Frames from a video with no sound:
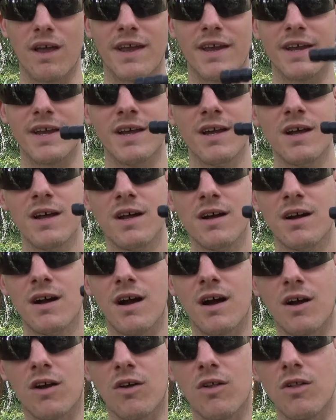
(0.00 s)
a,
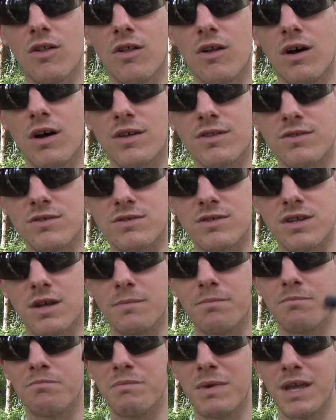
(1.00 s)
a cloth or something.